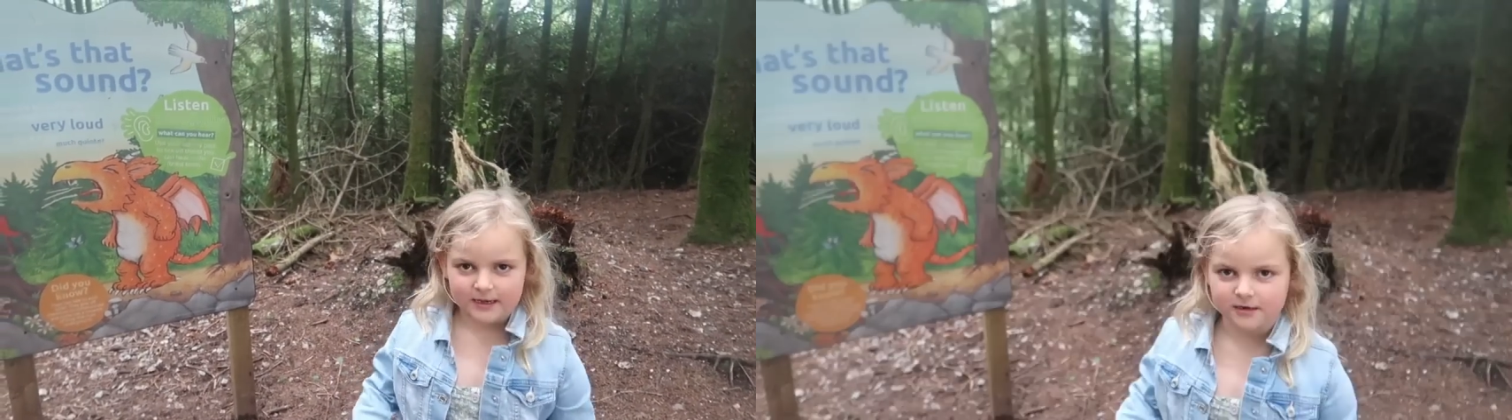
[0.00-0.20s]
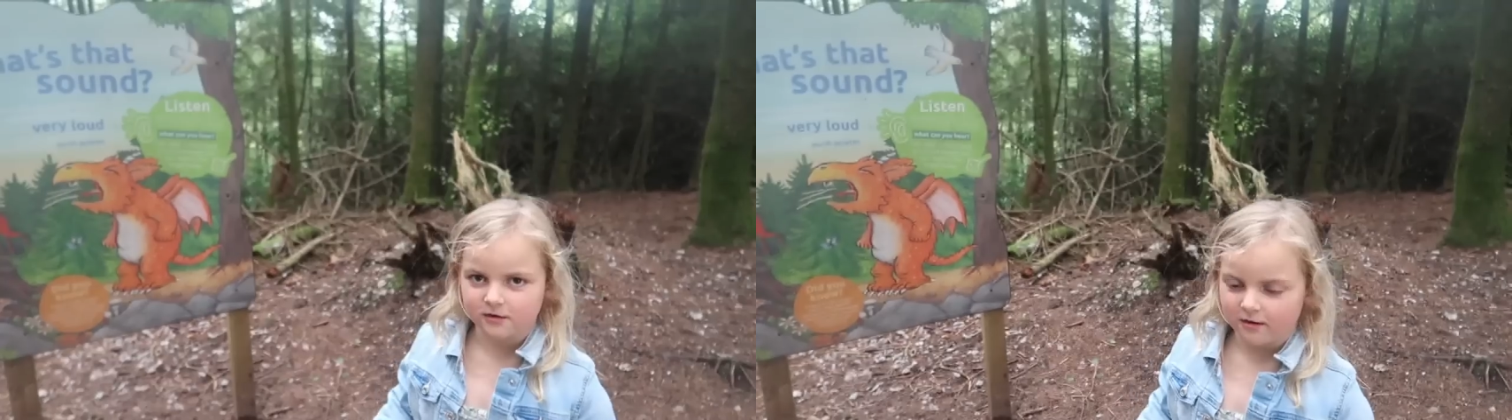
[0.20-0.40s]

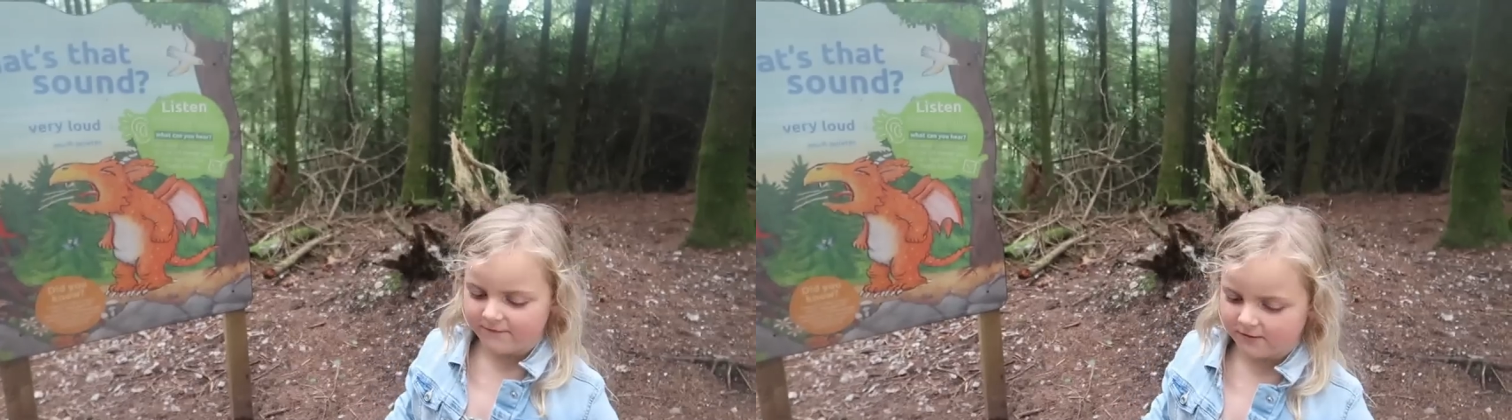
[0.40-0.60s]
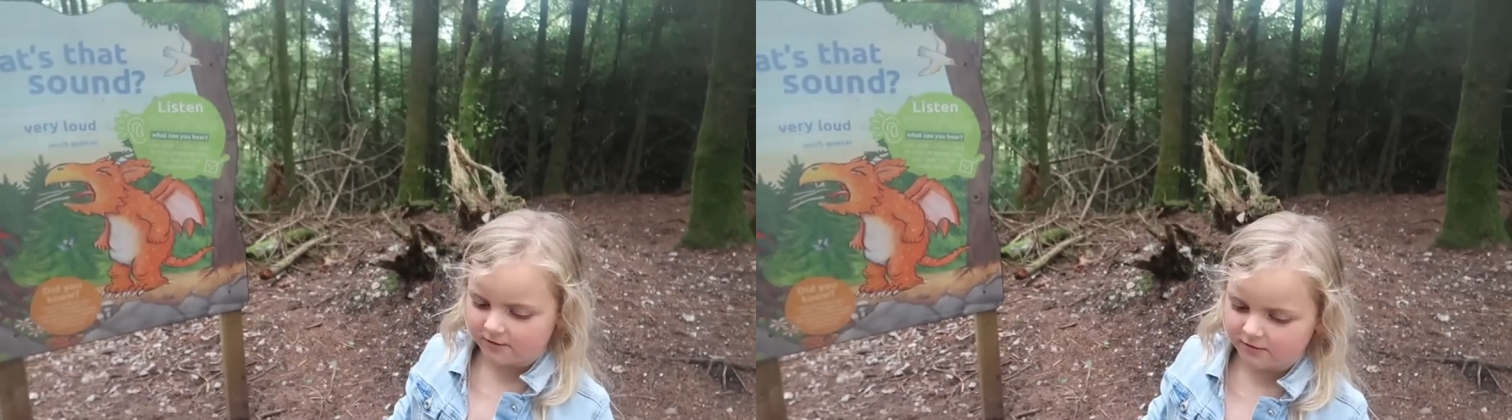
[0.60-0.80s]
hit the
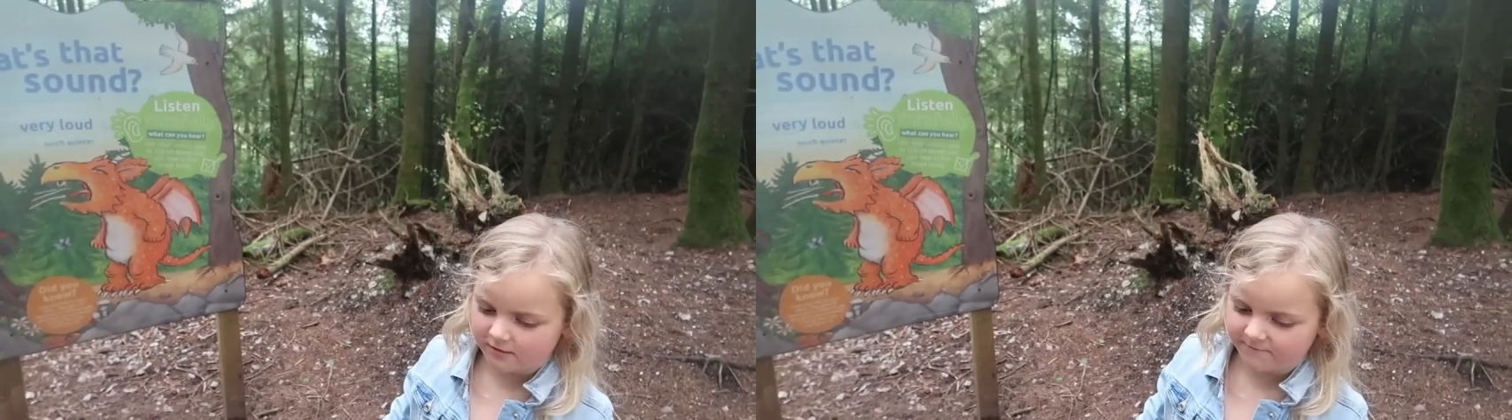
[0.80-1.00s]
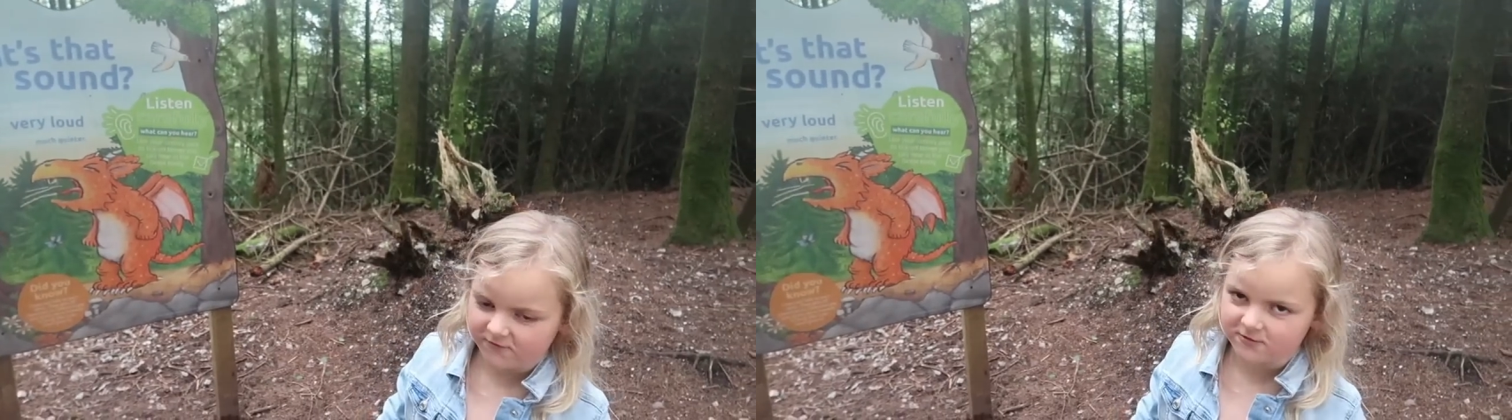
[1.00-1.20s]
ground, I'm just
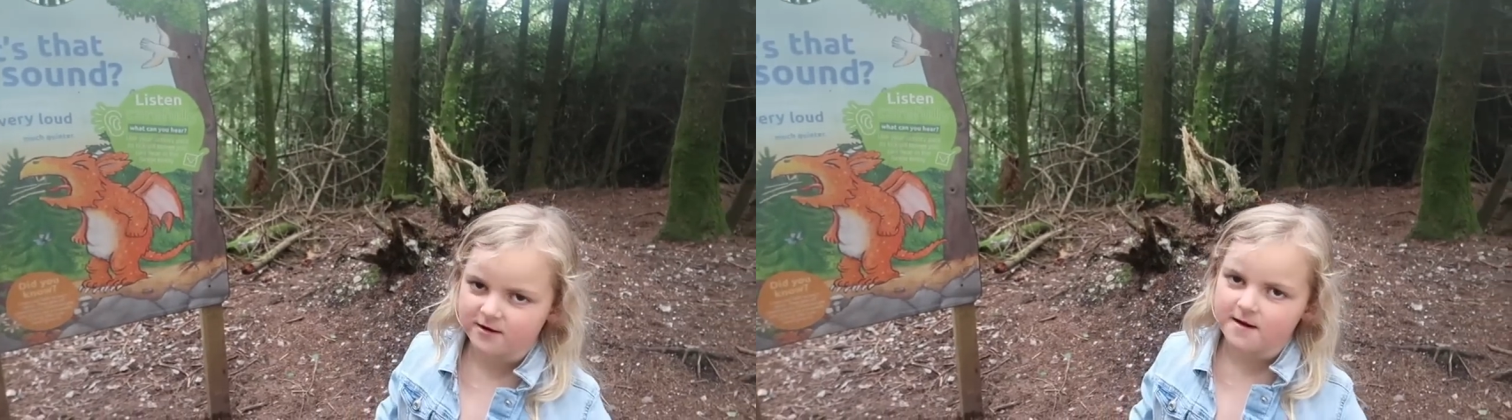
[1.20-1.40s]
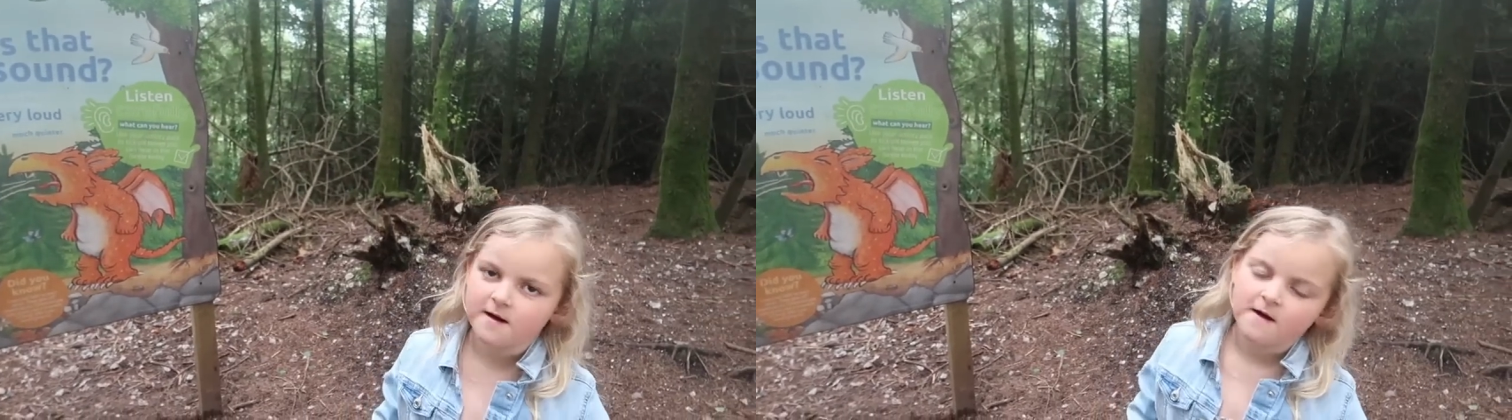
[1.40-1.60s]
going to
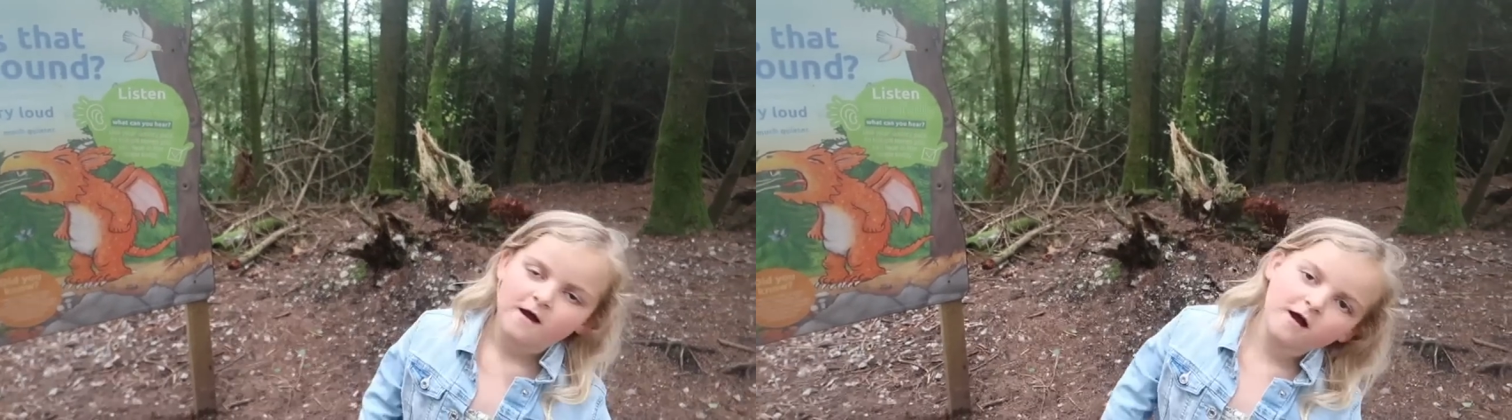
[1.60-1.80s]
there,